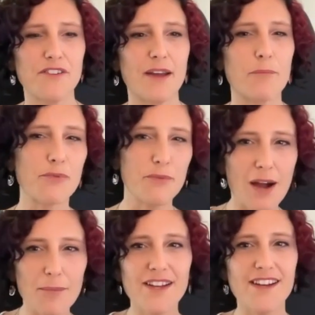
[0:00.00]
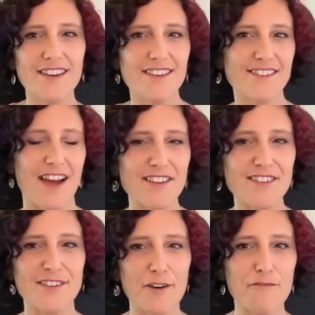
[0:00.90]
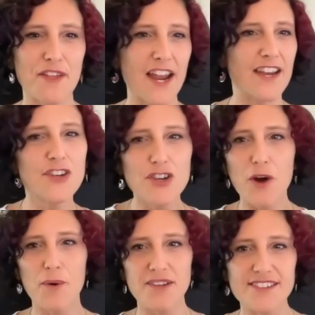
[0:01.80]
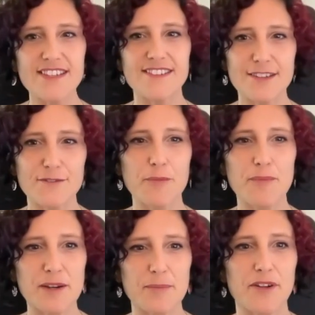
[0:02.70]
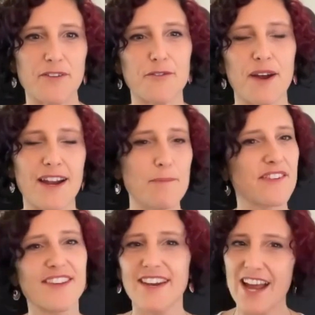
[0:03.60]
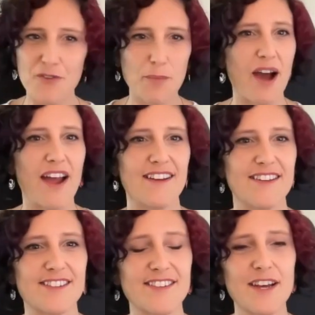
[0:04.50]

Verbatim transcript: I'm probably going to design stuff that I know is easy for me to build. Right? I'm just going to have a bias.